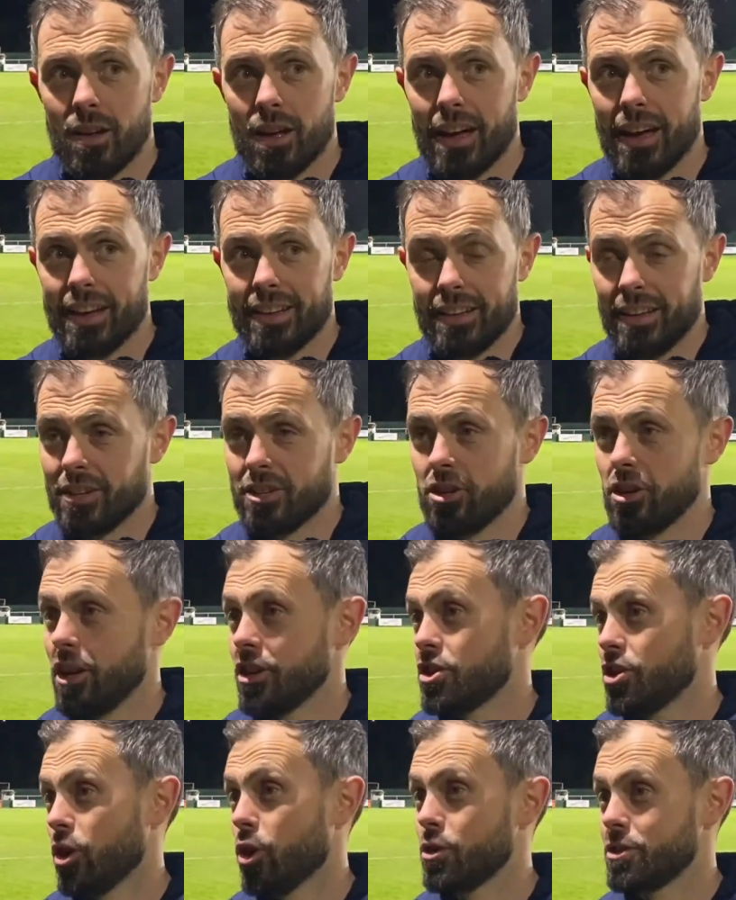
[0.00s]
It
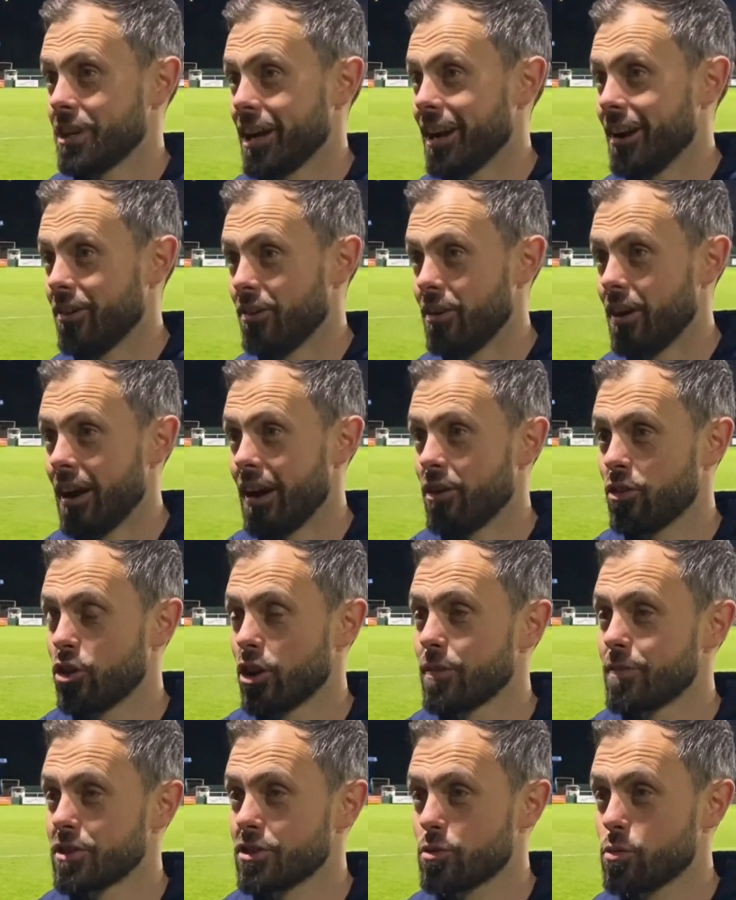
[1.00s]
shows you how good
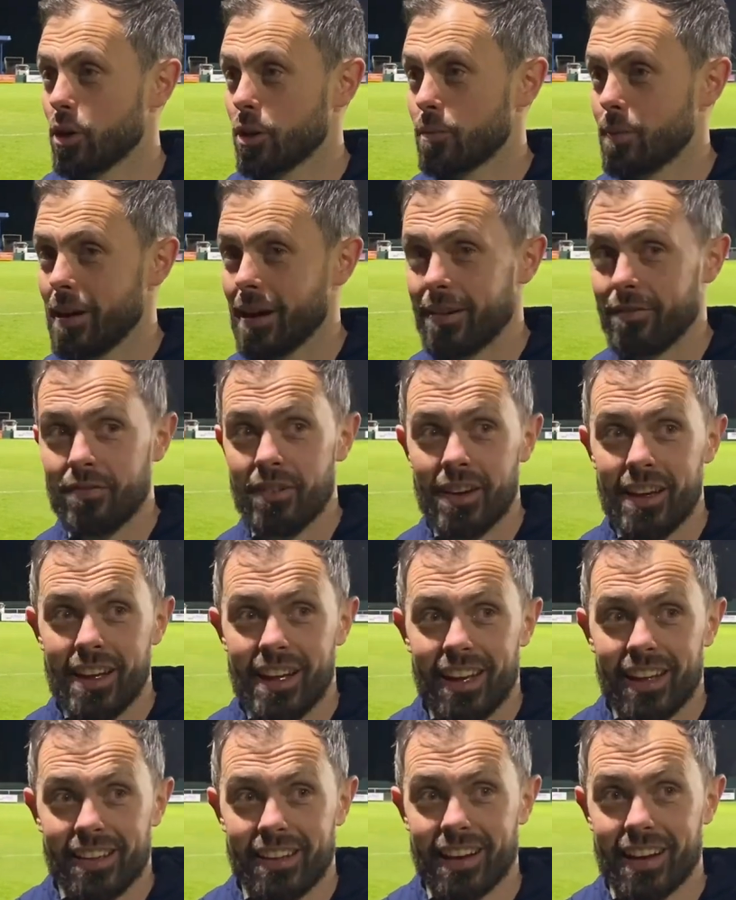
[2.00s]
of a squad we have,
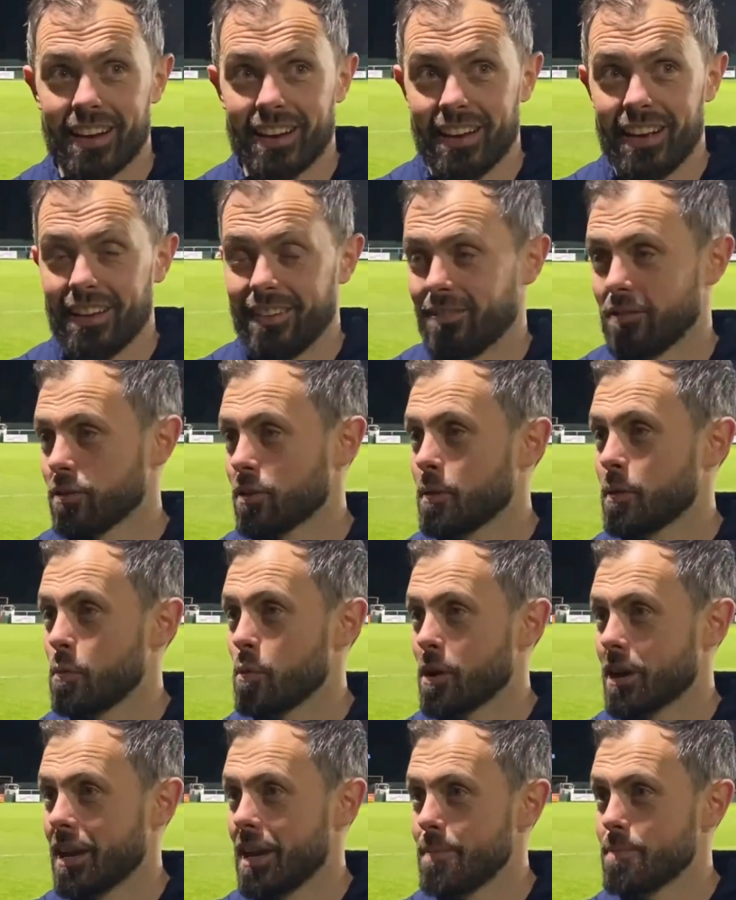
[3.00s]
that
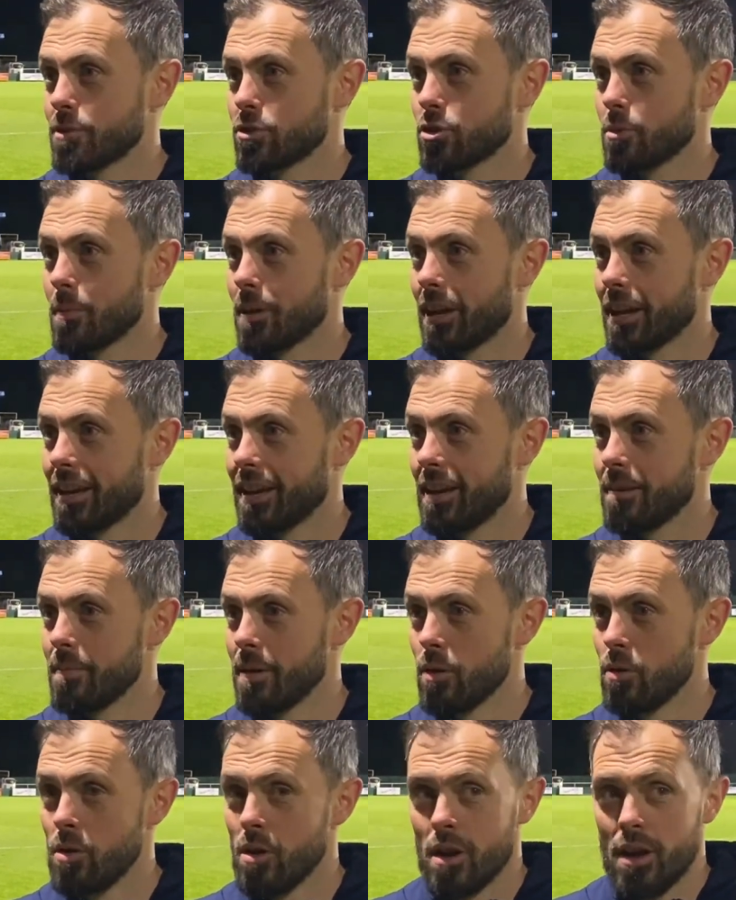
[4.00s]
we're keeping someone like him
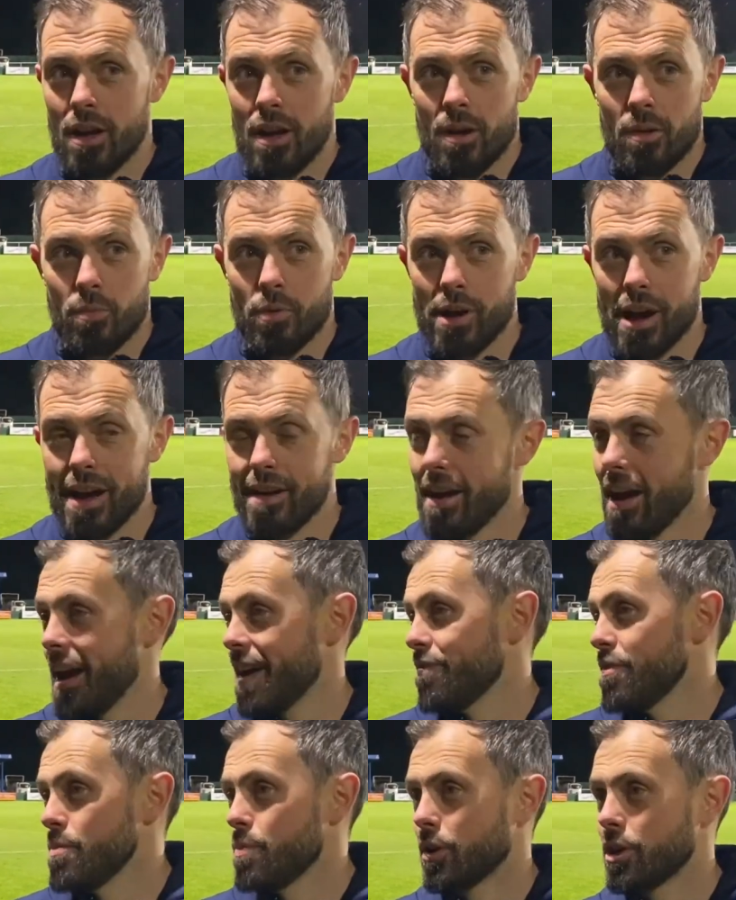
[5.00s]
out. But
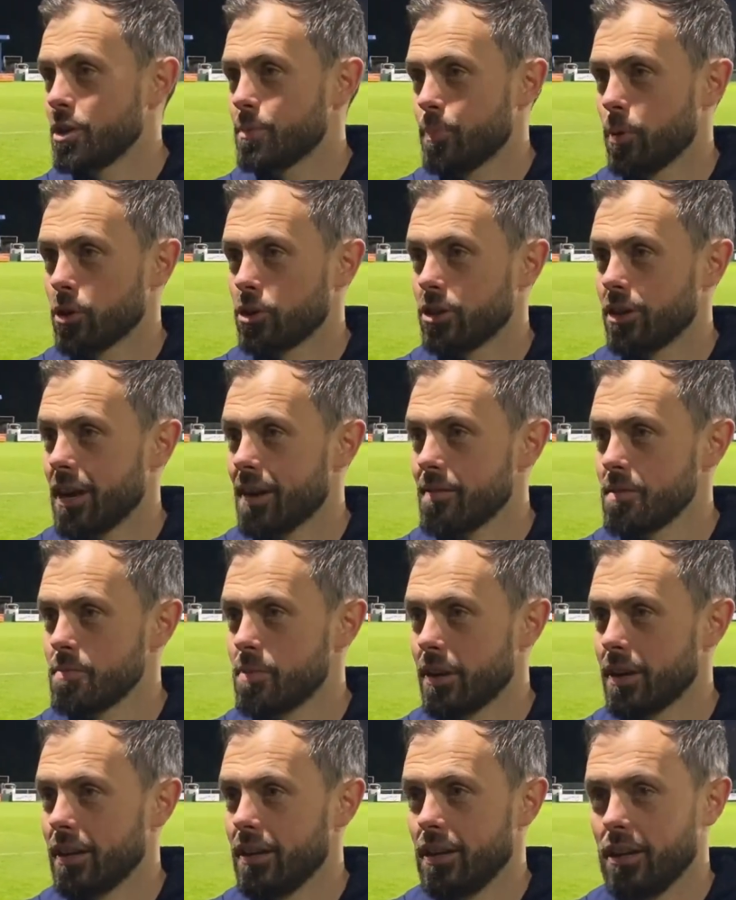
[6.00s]
everybody's pushing
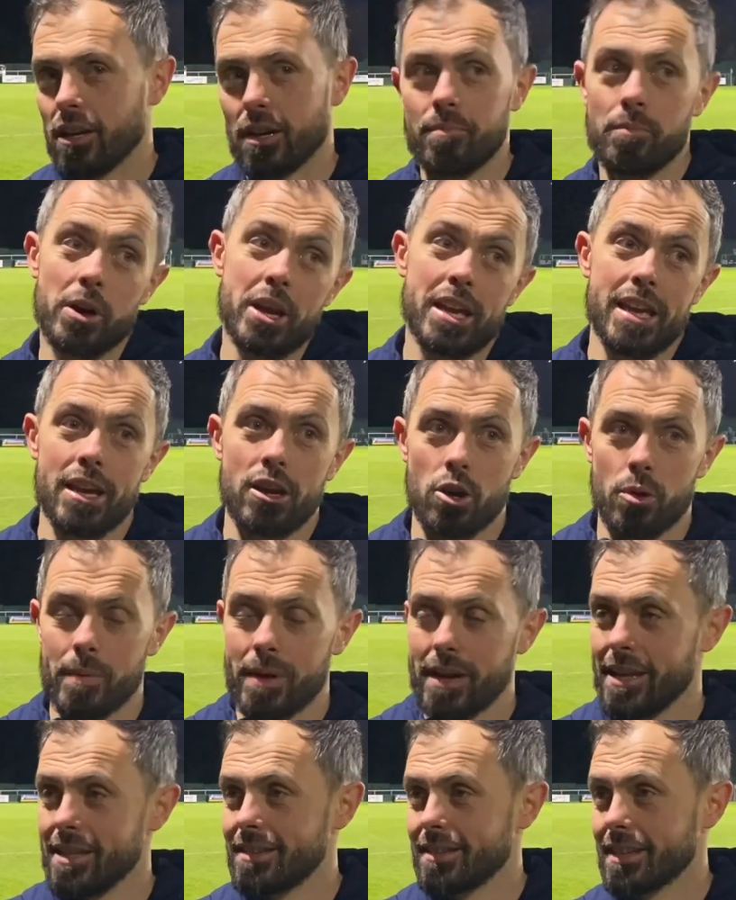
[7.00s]
everybody. You got Mikey
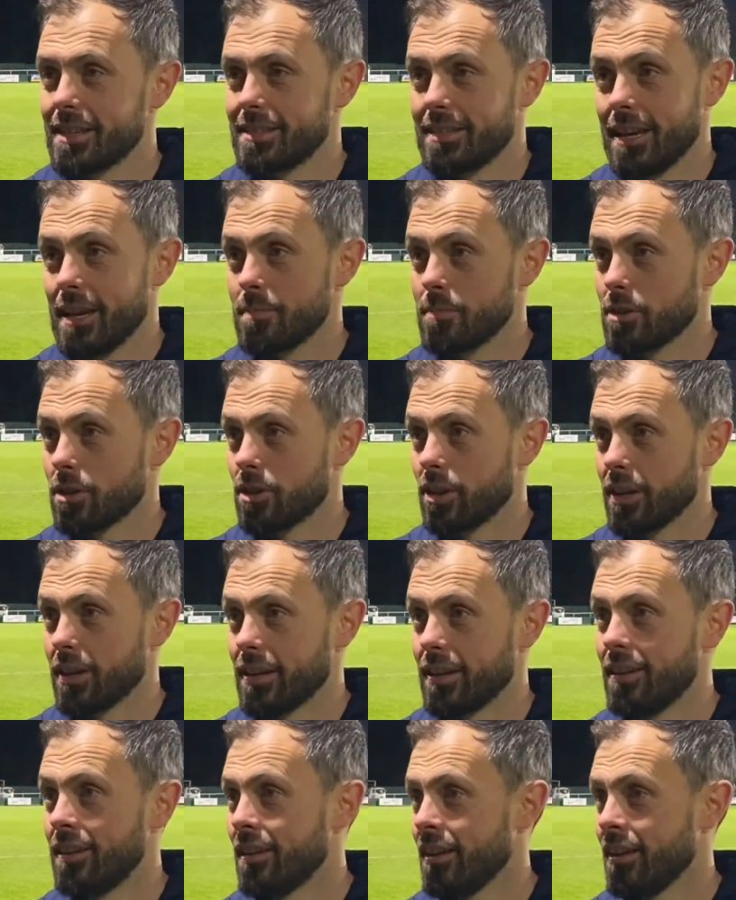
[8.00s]
coming into the team tonight and